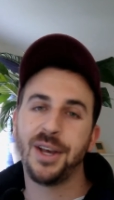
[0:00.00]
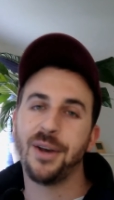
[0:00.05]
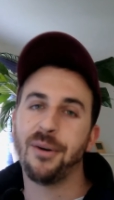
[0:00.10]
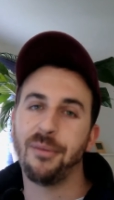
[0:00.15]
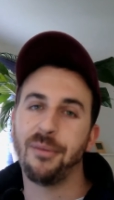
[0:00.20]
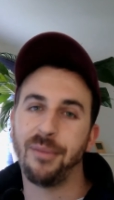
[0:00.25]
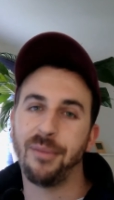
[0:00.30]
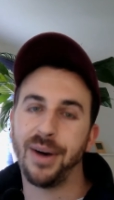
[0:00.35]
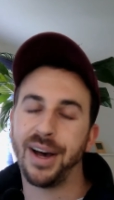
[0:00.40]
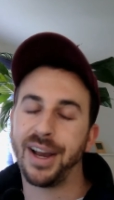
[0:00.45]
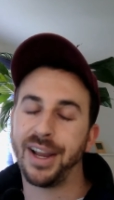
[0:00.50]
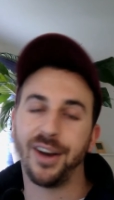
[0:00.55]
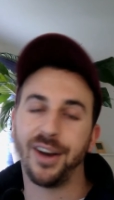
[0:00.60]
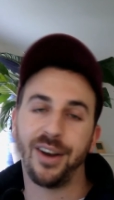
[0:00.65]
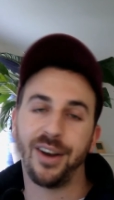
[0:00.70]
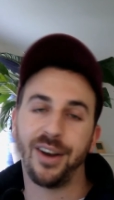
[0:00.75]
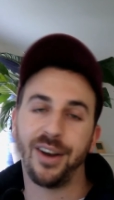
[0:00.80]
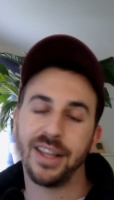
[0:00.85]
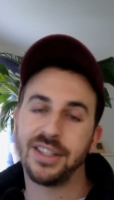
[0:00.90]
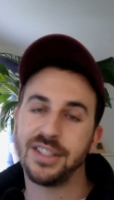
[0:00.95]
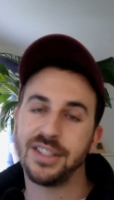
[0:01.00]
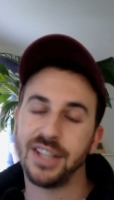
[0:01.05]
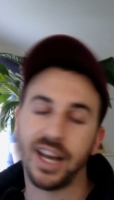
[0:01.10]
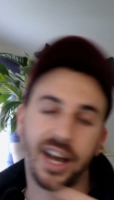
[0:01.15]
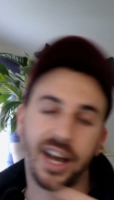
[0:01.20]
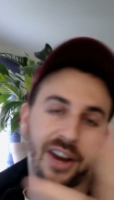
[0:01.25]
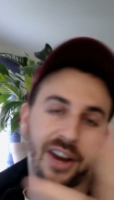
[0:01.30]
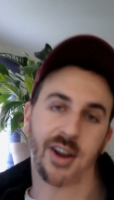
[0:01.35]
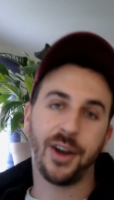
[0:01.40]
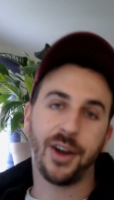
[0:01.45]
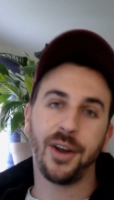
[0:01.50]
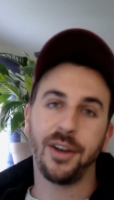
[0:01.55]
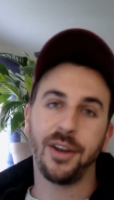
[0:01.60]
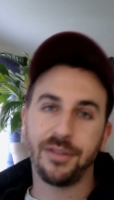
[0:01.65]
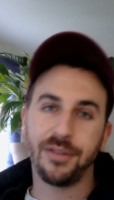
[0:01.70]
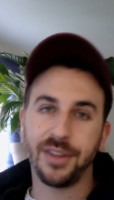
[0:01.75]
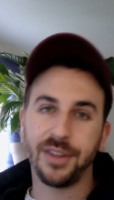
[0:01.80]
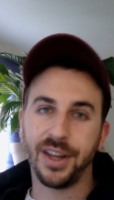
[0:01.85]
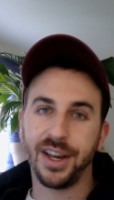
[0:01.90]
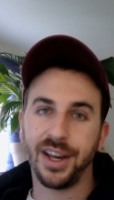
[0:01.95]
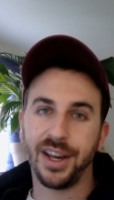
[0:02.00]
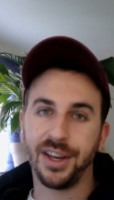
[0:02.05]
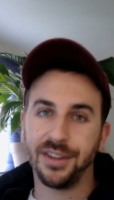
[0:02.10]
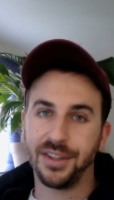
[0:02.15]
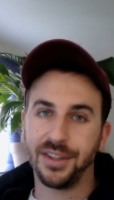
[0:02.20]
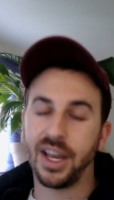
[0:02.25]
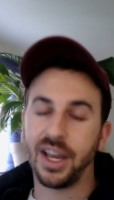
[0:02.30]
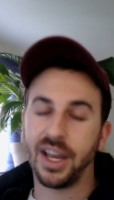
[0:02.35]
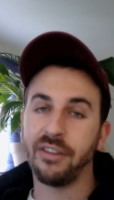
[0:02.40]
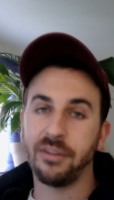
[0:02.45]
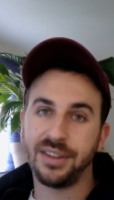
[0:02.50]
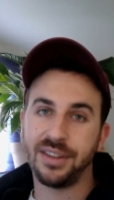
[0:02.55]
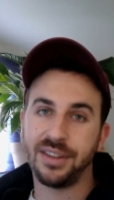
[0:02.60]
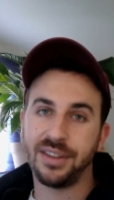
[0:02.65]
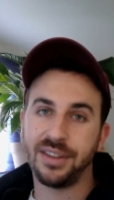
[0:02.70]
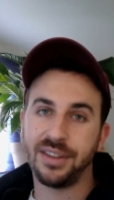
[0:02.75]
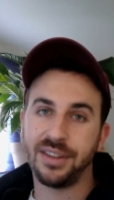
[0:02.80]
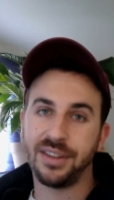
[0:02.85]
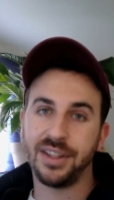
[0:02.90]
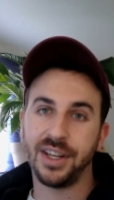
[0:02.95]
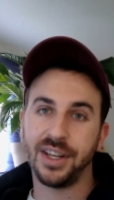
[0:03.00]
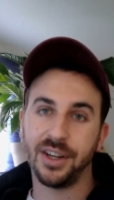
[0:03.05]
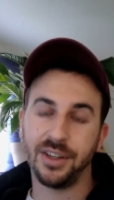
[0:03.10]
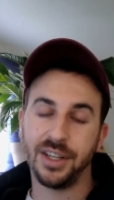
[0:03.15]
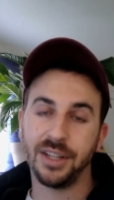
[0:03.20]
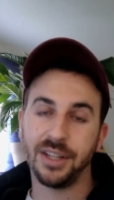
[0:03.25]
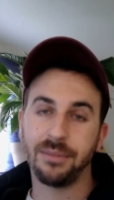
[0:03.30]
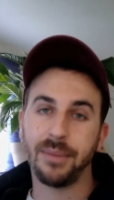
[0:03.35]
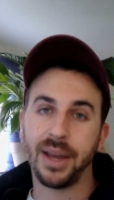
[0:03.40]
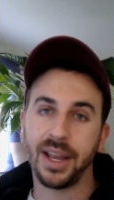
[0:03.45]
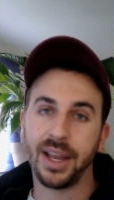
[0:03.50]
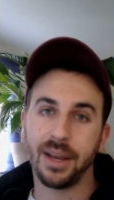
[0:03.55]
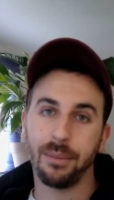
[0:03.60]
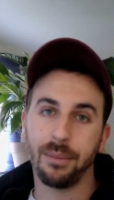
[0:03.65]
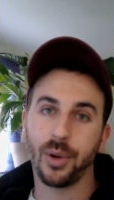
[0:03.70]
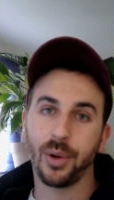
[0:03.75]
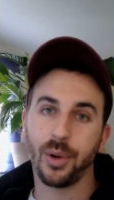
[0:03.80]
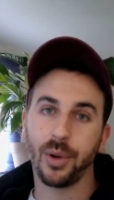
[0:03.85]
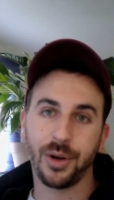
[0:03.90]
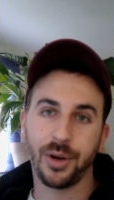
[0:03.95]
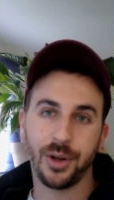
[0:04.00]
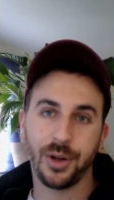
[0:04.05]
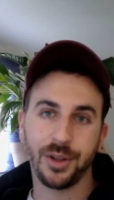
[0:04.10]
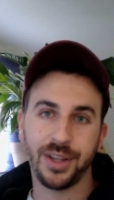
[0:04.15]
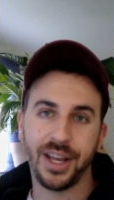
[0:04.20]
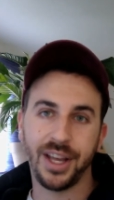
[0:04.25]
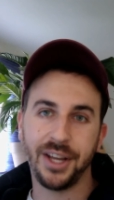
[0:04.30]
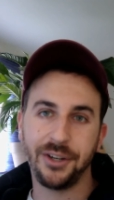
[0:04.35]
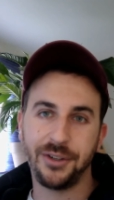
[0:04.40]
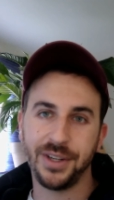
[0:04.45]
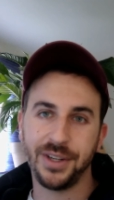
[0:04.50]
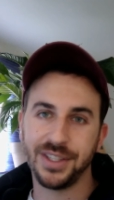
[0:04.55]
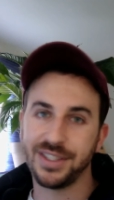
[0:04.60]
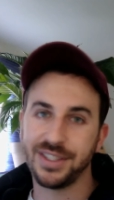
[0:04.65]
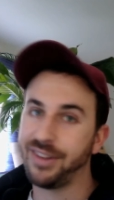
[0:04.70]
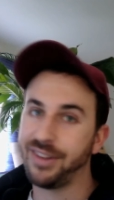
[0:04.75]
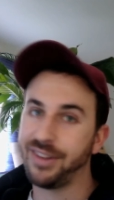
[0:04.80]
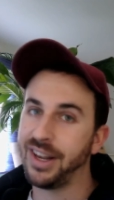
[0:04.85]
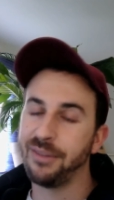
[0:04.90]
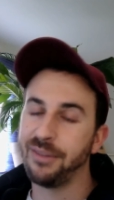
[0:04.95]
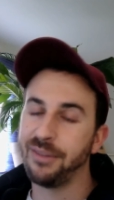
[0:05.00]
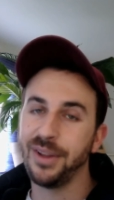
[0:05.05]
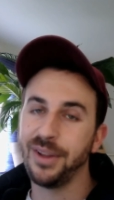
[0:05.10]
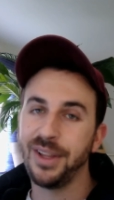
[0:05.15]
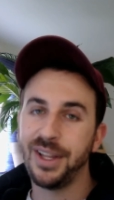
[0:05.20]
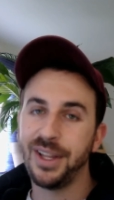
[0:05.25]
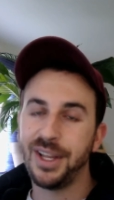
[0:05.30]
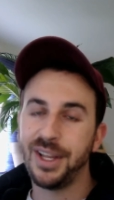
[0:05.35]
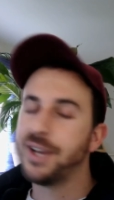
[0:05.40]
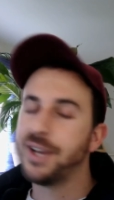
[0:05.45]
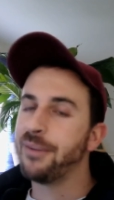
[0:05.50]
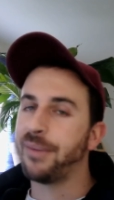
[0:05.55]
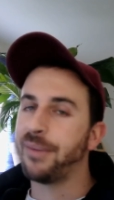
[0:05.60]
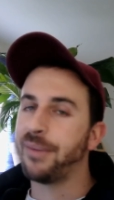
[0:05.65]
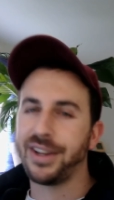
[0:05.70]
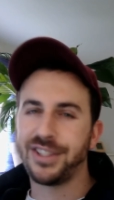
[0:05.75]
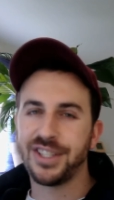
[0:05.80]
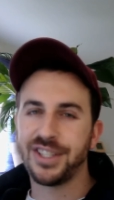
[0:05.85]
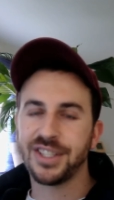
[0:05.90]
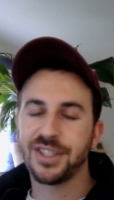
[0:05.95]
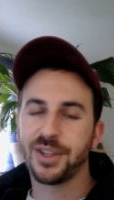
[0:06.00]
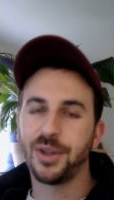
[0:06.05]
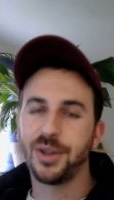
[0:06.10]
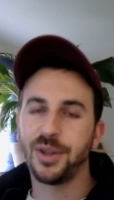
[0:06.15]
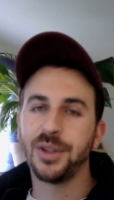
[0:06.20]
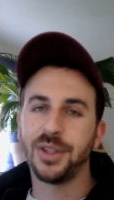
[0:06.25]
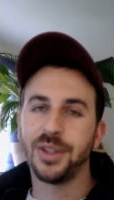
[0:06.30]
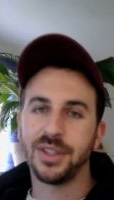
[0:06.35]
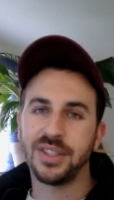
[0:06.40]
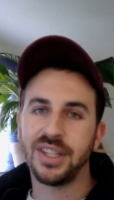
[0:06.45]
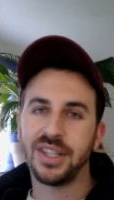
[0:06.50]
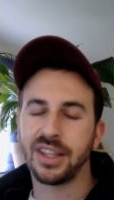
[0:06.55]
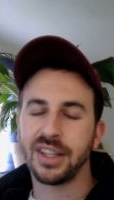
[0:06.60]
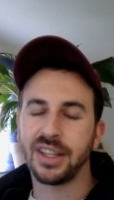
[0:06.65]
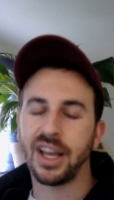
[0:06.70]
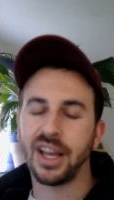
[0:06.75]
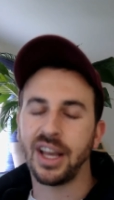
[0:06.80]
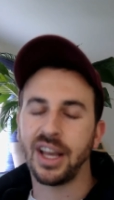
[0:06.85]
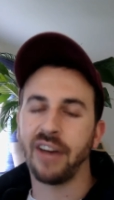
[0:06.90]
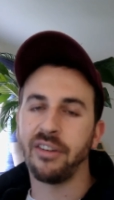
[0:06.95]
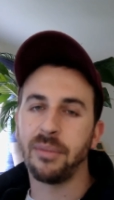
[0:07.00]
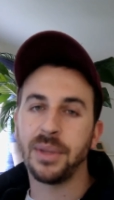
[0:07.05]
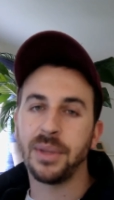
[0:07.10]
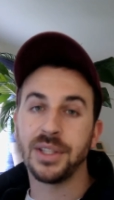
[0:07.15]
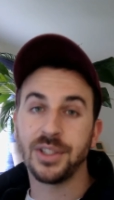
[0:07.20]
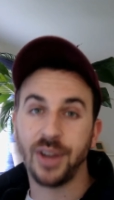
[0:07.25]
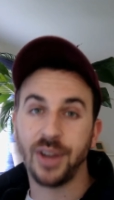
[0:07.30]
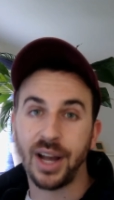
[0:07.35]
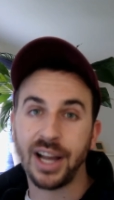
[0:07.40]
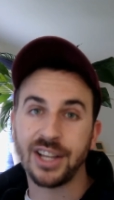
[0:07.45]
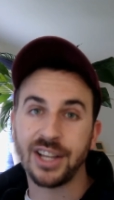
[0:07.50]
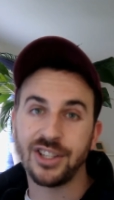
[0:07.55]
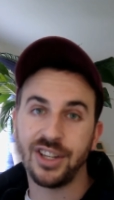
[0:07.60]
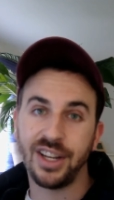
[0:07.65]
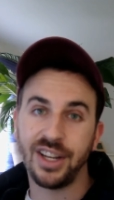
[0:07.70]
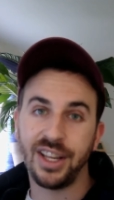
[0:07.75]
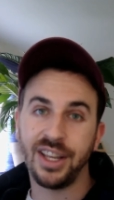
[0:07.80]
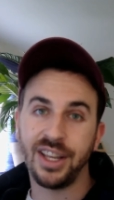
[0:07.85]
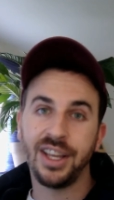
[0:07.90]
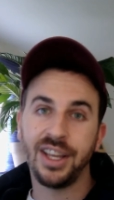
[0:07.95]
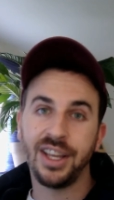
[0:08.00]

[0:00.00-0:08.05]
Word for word: But uh, yeah, let's see. I don't know if the, the government, you know, did make a polka dot address available, but it's just cool to see that governments are actually